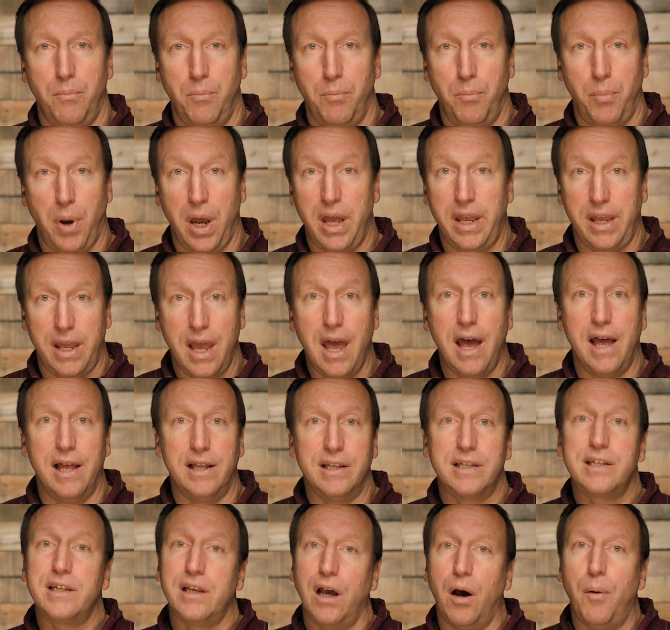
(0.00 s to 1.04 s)
But yet,
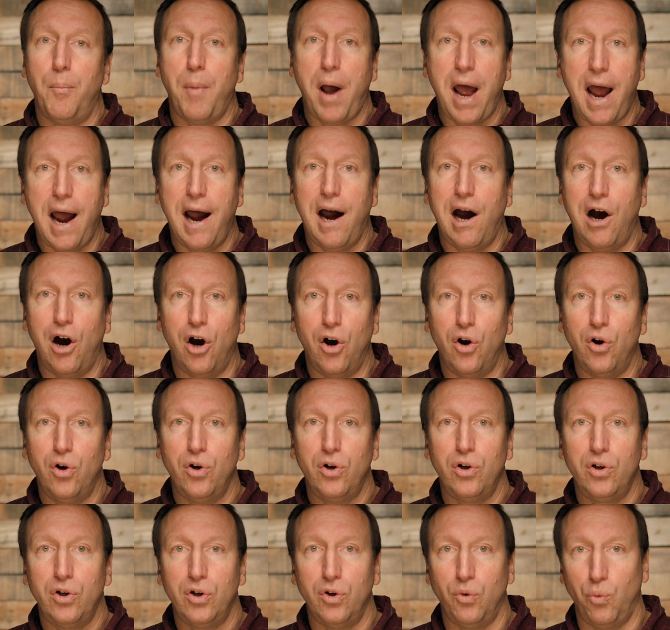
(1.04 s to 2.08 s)
somehow,
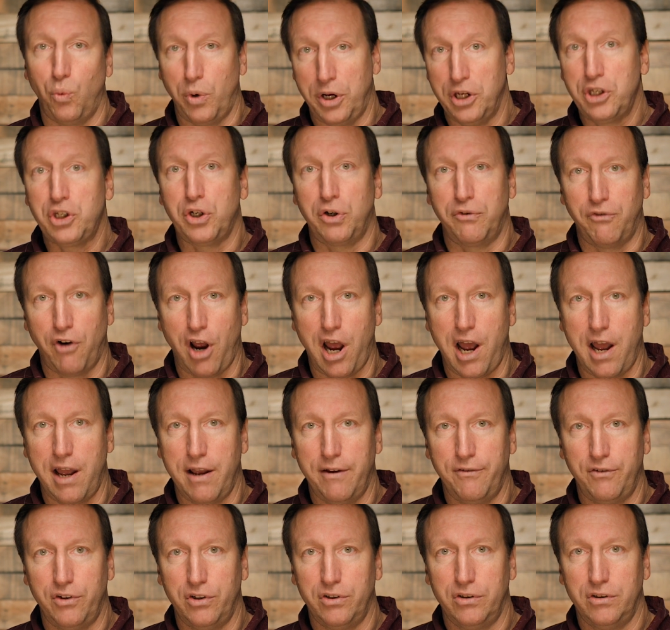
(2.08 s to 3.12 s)
we
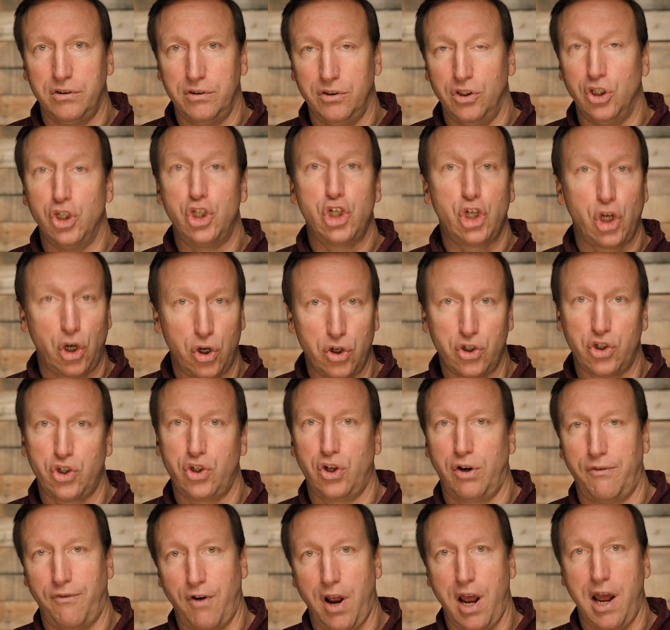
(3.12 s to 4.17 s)
survived, the church
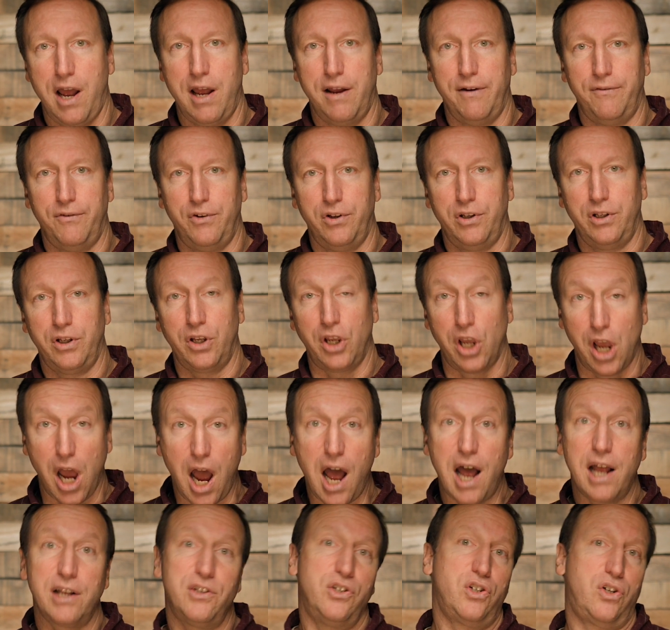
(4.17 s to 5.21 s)
survived,
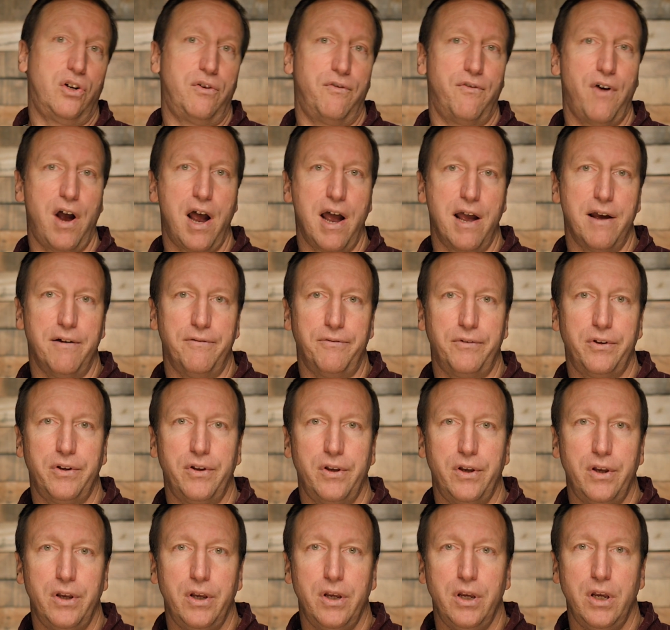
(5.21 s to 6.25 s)
God survived.
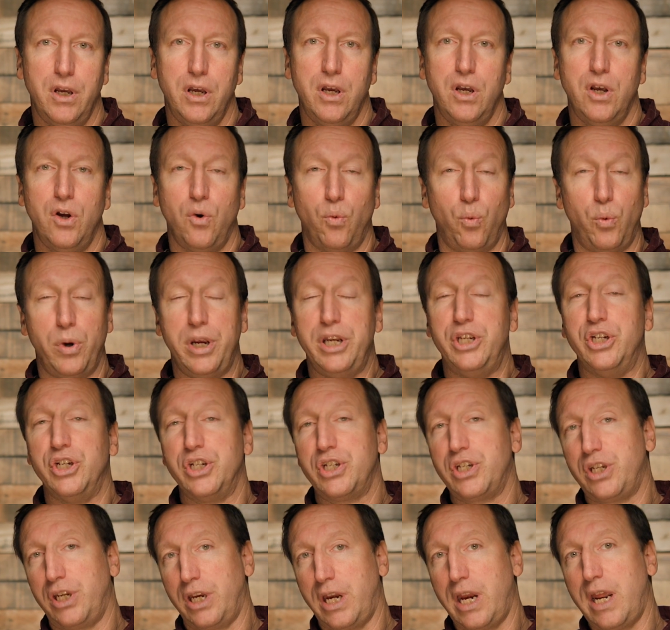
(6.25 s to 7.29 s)
We
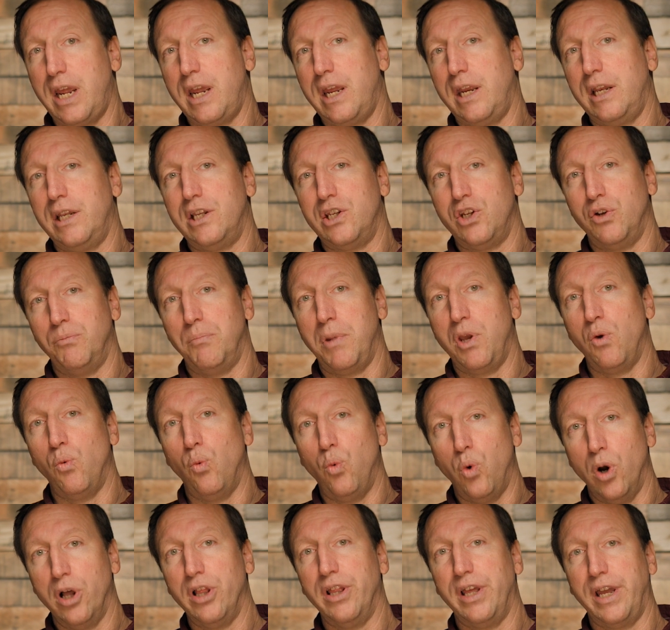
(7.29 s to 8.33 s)
just need to be
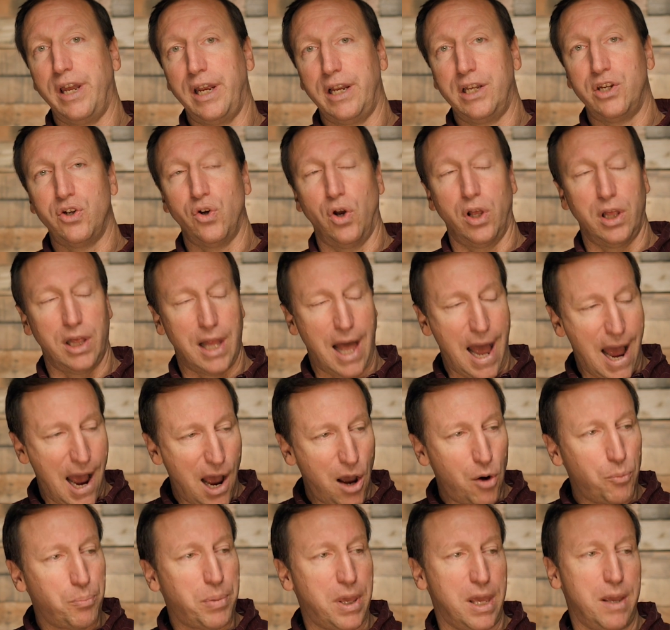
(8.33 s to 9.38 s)
willing to
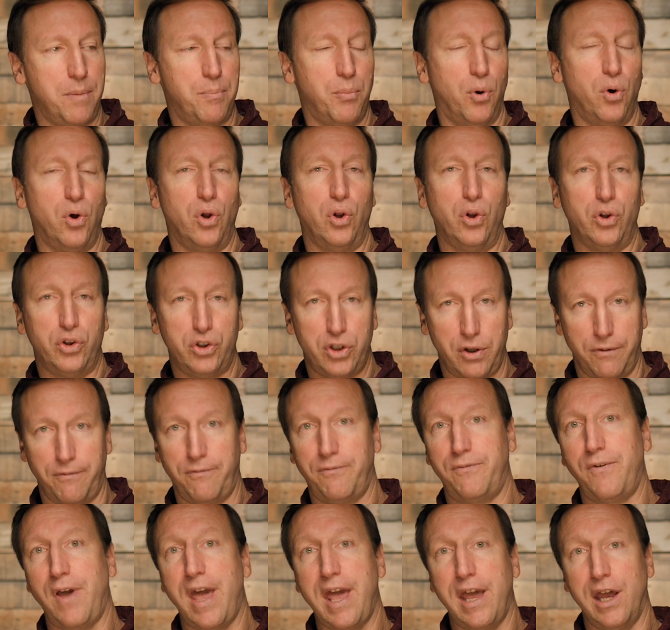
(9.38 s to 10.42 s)
allow people to
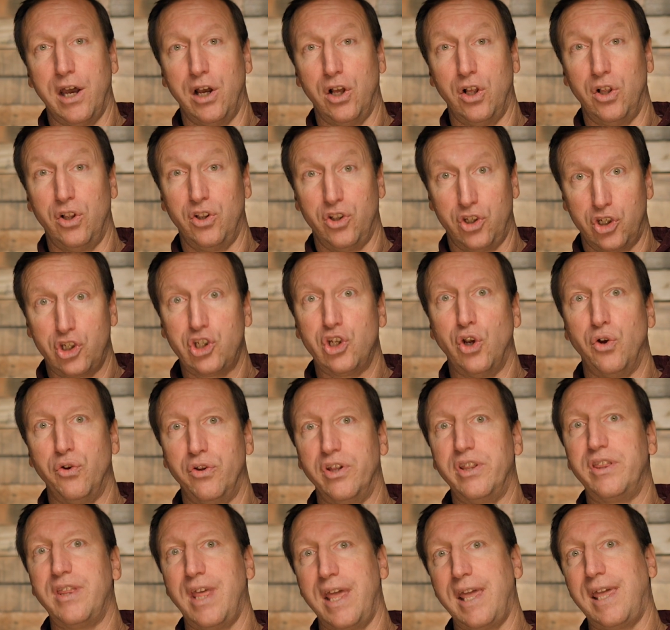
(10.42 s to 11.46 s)
fail so
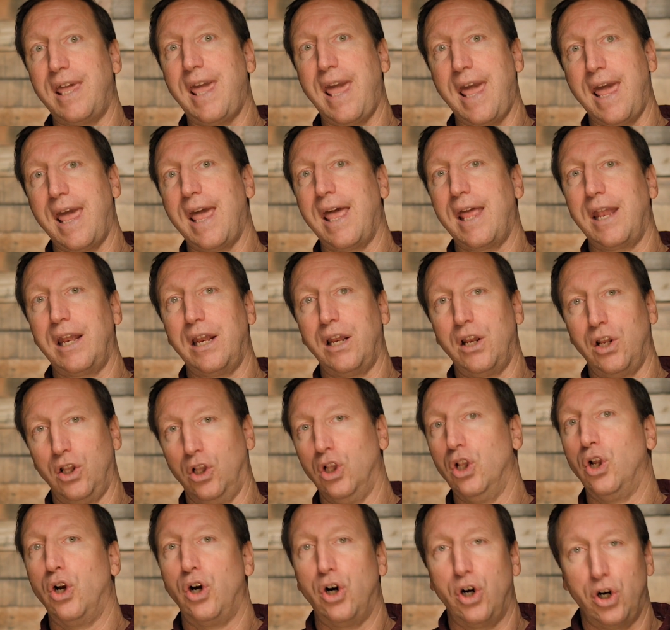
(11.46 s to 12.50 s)
that they can
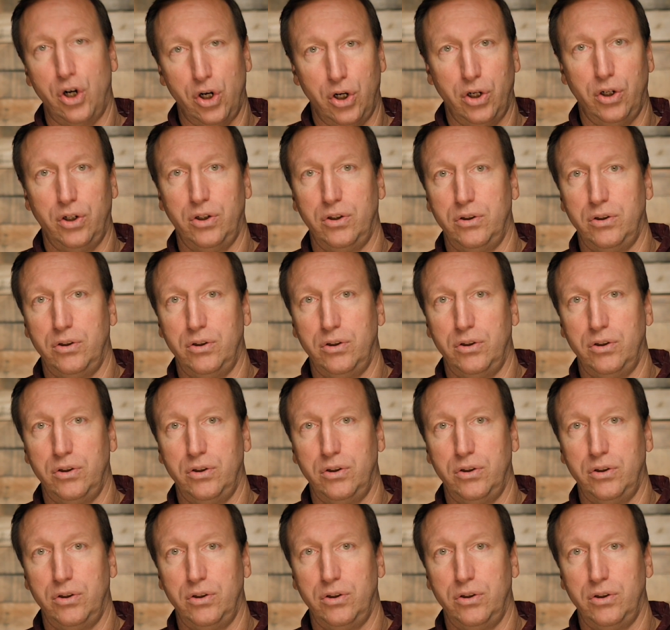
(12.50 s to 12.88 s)
learn.